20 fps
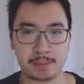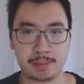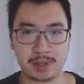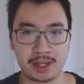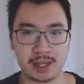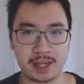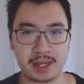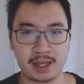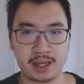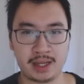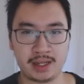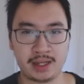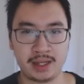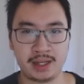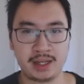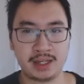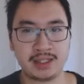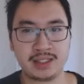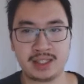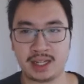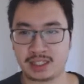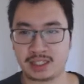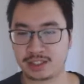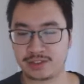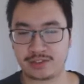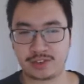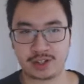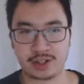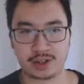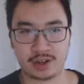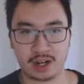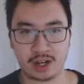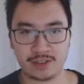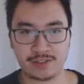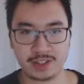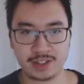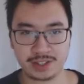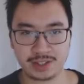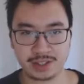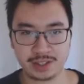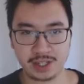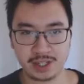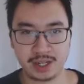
a desk for your office,